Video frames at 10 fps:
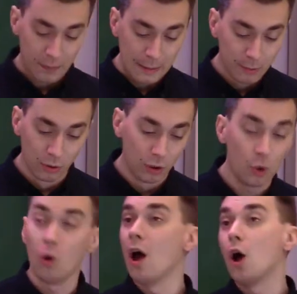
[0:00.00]
people
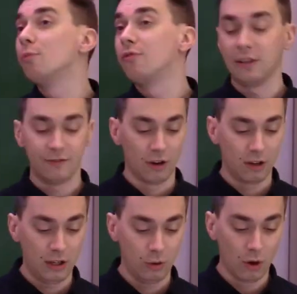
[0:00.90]
who hopefully follow
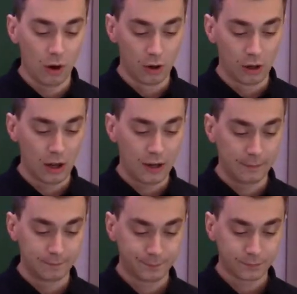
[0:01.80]
you
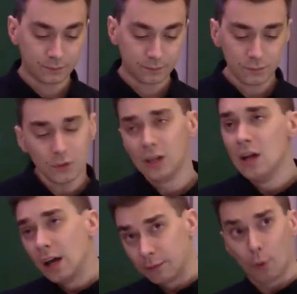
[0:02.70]
online.
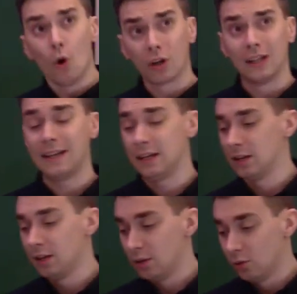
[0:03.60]
And importantly,
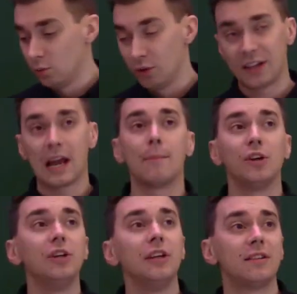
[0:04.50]
with a camera,
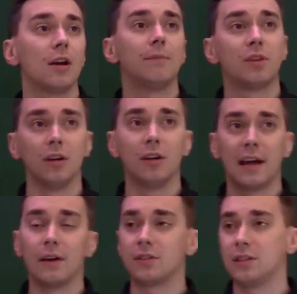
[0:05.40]
you need time to learn
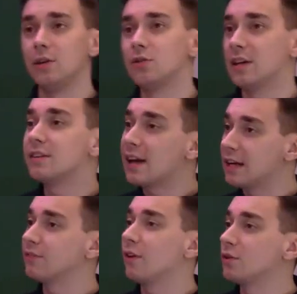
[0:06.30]
how to use it,
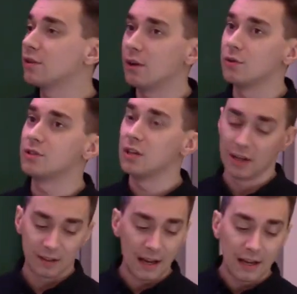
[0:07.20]
take photos.
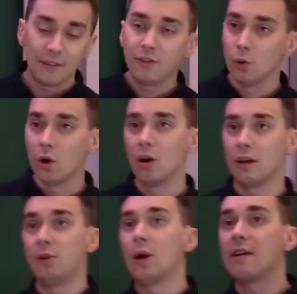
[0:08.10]
And if you
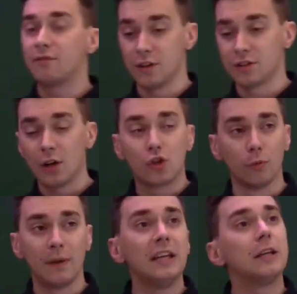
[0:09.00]
have a social
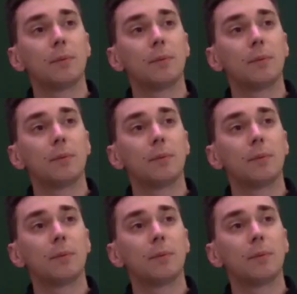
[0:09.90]
media